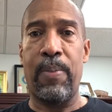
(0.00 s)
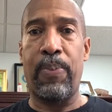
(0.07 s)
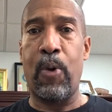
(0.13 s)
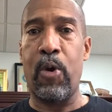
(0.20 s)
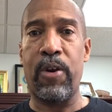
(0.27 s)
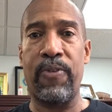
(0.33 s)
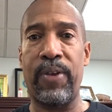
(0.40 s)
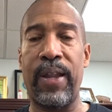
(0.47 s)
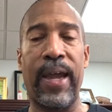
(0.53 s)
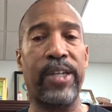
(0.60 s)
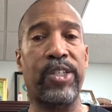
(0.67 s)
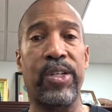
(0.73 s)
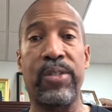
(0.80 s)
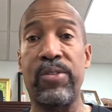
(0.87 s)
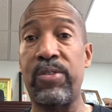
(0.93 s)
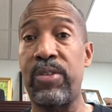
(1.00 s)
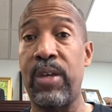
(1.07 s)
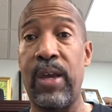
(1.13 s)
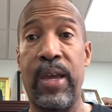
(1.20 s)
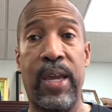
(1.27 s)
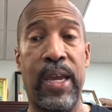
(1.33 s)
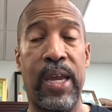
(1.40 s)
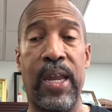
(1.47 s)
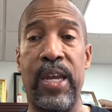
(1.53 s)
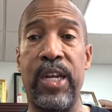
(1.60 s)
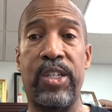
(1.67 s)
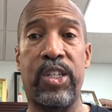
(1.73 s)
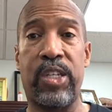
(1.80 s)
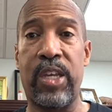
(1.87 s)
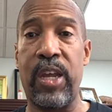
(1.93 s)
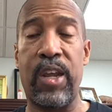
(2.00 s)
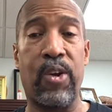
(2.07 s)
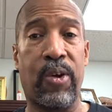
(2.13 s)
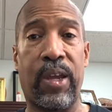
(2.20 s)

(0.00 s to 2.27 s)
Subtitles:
board of elections in each city